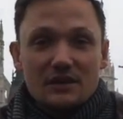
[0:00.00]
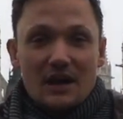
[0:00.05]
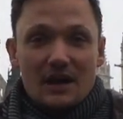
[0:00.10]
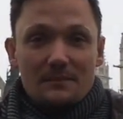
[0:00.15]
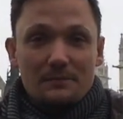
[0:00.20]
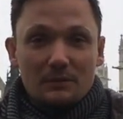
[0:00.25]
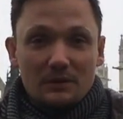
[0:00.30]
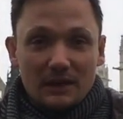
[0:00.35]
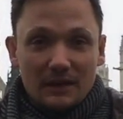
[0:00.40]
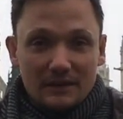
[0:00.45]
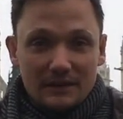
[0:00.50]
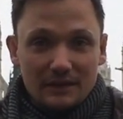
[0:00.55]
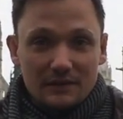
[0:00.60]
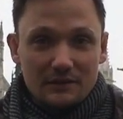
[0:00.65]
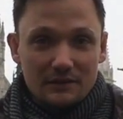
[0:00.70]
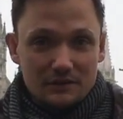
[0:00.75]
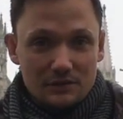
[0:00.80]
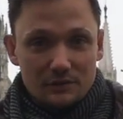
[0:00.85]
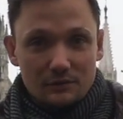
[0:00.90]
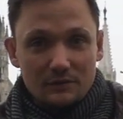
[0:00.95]
job
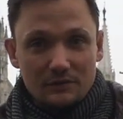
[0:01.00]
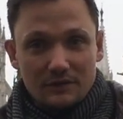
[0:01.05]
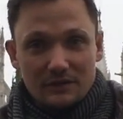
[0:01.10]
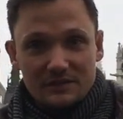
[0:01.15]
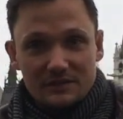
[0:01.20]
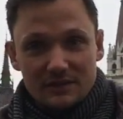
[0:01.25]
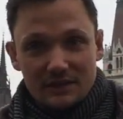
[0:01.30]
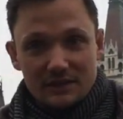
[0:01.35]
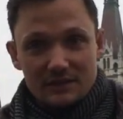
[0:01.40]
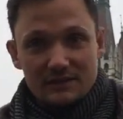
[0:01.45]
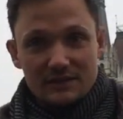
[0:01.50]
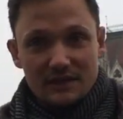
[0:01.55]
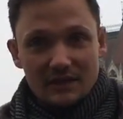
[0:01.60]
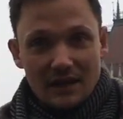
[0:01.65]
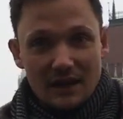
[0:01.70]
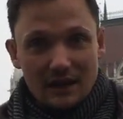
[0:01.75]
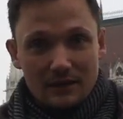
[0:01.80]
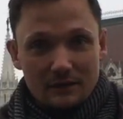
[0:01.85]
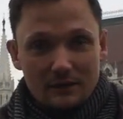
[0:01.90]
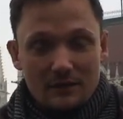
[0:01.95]
blending the two of these things
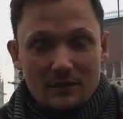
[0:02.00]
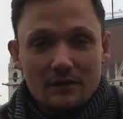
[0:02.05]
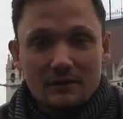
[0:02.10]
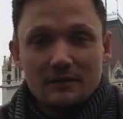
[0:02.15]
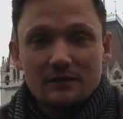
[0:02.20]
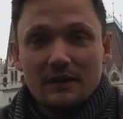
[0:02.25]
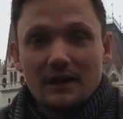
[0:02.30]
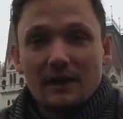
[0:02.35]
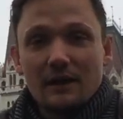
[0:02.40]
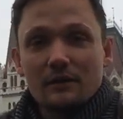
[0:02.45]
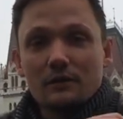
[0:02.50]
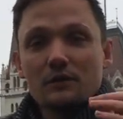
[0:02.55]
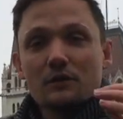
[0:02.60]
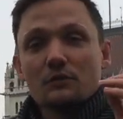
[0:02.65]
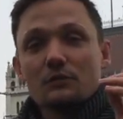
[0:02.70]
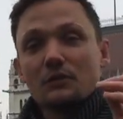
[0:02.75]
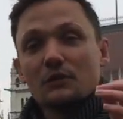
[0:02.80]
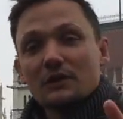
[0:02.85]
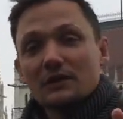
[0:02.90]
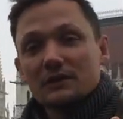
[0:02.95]
together. Now,
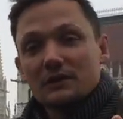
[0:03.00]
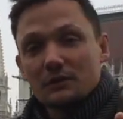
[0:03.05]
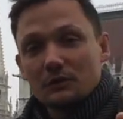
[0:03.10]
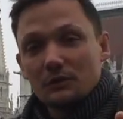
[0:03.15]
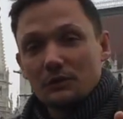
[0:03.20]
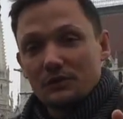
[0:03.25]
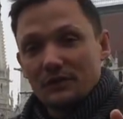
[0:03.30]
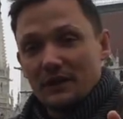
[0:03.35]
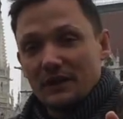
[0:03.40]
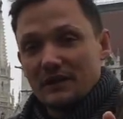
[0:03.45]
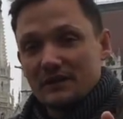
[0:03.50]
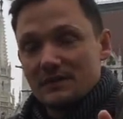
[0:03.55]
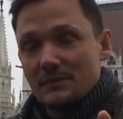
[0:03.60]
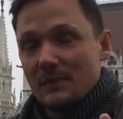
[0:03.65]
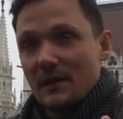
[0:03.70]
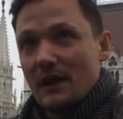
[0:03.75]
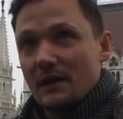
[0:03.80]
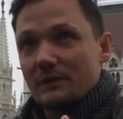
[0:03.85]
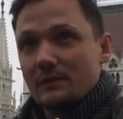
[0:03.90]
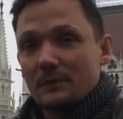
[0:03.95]
really cool things
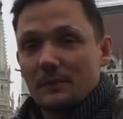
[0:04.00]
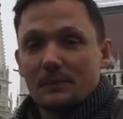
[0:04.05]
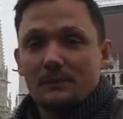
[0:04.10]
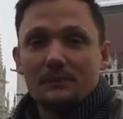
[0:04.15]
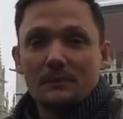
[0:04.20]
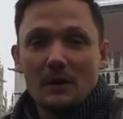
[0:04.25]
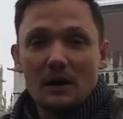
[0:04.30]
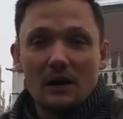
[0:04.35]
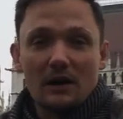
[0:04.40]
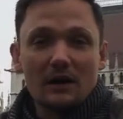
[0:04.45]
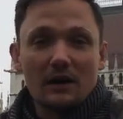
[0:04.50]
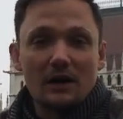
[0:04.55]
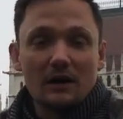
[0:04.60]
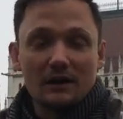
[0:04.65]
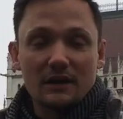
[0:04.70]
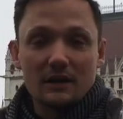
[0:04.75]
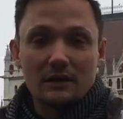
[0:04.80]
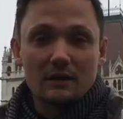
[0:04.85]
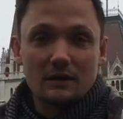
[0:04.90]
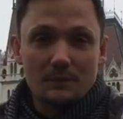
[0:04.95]
about the
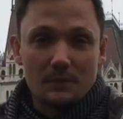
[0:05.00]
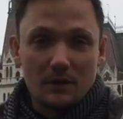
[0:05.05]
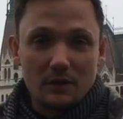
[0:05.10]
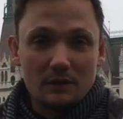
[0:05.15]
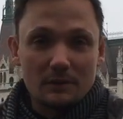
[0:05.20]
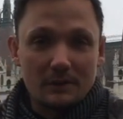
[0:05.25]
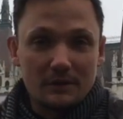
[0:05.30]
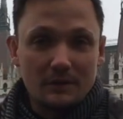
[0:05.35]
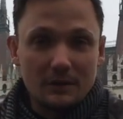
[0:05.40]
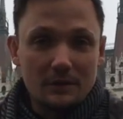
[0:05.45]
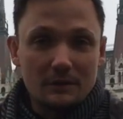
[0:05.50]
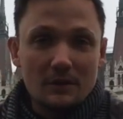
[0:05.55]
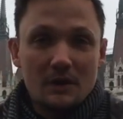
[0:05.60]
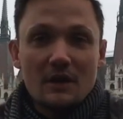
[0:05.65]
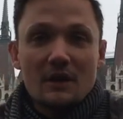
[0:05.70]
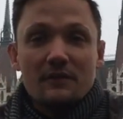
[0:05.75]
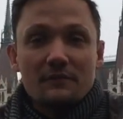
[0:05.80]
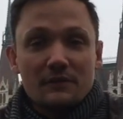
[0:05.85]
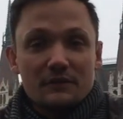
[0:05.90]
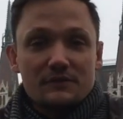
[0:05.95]
Hungarian Parliament, though.
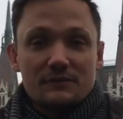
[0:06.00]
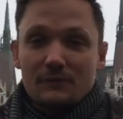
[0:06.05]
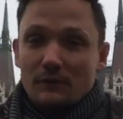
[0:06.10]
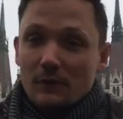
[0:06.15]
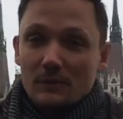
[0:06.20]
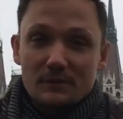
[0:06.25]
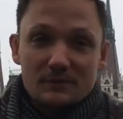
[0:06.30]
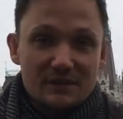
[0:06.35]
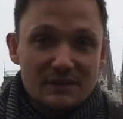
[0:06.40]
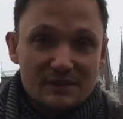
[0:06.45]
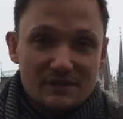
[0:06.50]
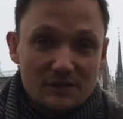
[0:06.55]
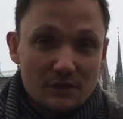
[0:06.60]
First and foremost, it's